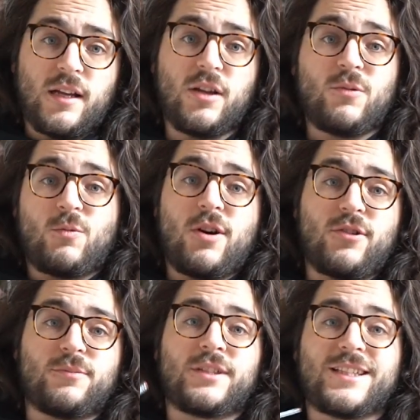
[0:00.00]
Hello and
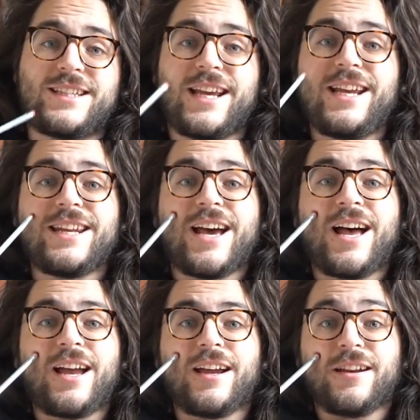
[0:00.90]
welcome to day
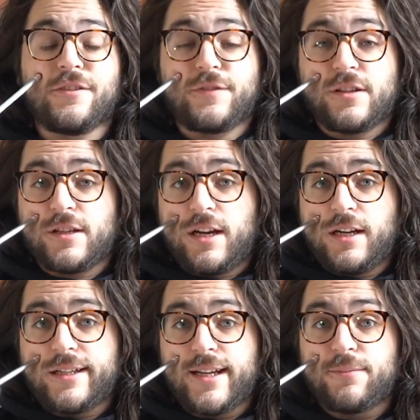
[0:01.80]
9 of
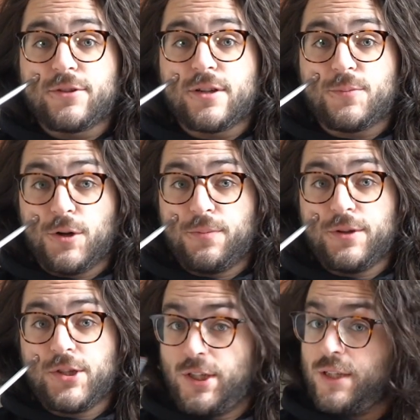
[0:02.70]
designing a tabletop
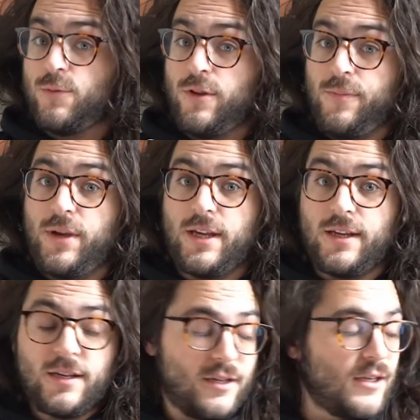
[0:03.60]
RPG with me,